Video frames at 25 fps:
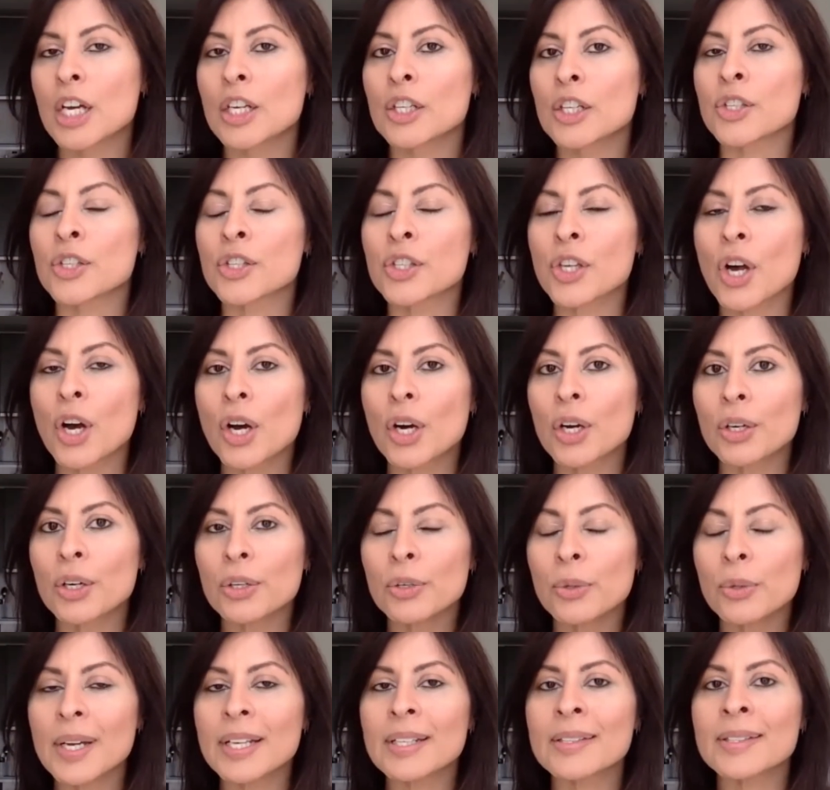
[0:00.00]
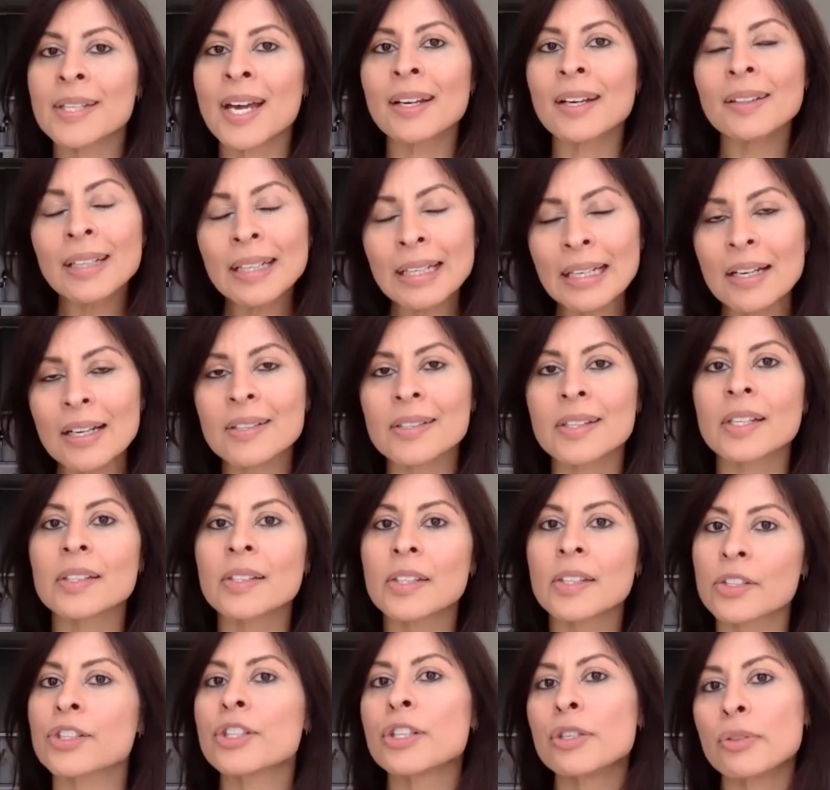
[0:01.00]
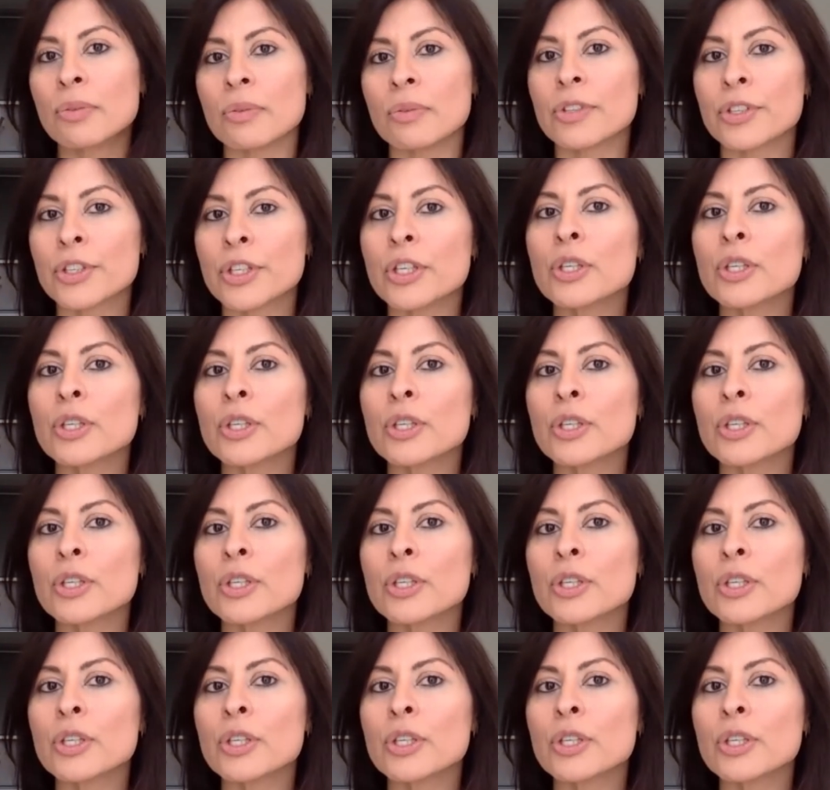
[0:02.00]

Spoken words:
So technically I say to students,